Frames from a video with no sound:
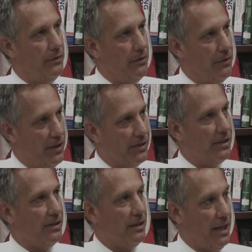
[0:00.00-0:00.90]
this
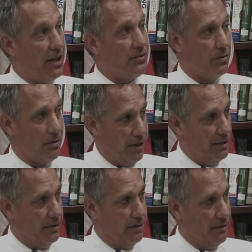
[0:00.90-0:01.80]
is a national
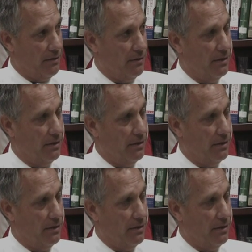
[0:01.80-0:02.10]
crisis.